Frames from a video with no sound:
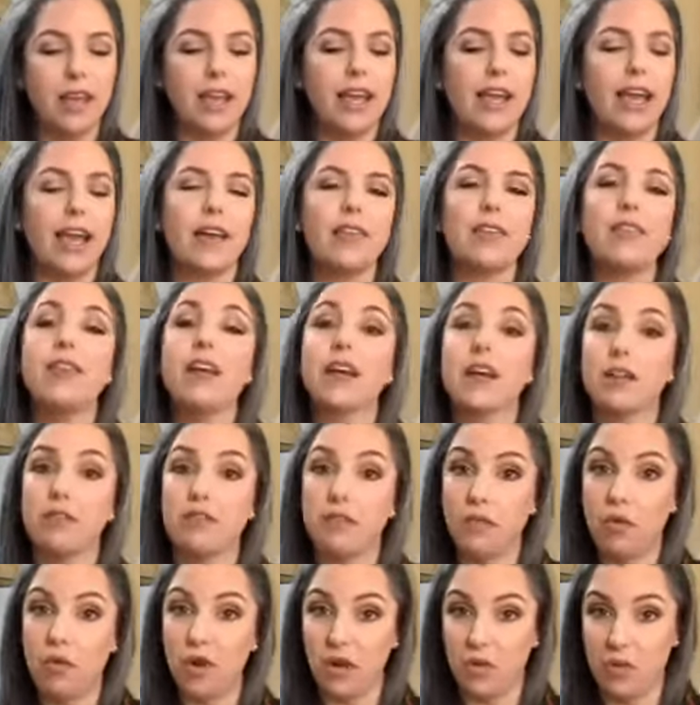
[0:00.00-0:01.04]
And
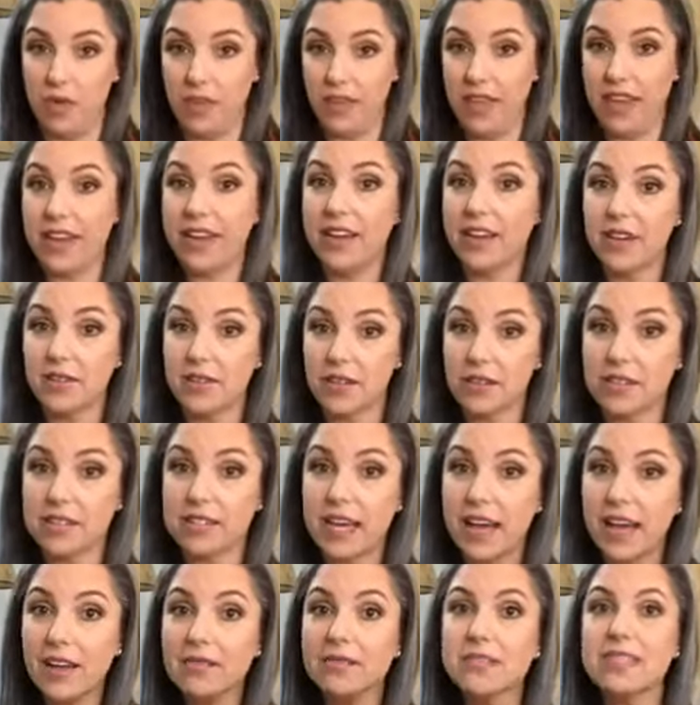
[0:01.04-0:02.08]
therefore, when they hear those
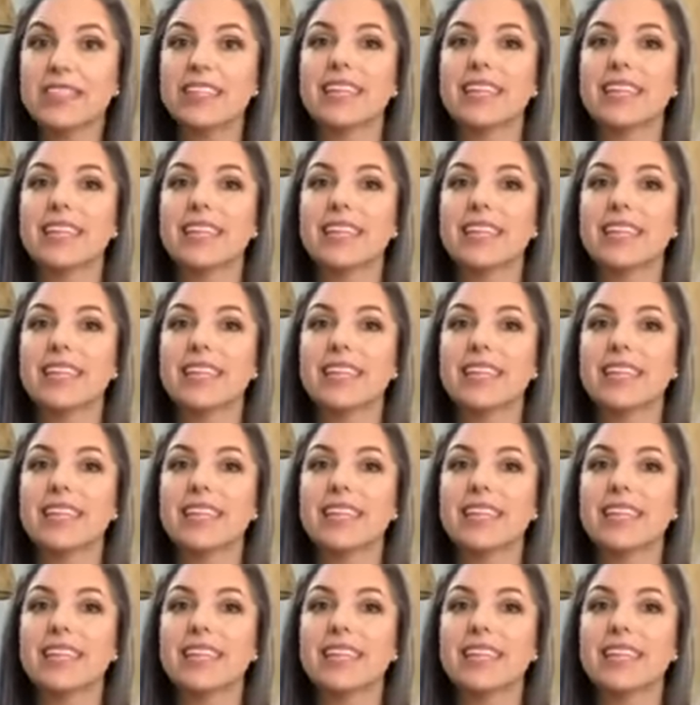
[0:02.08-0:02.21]
sounds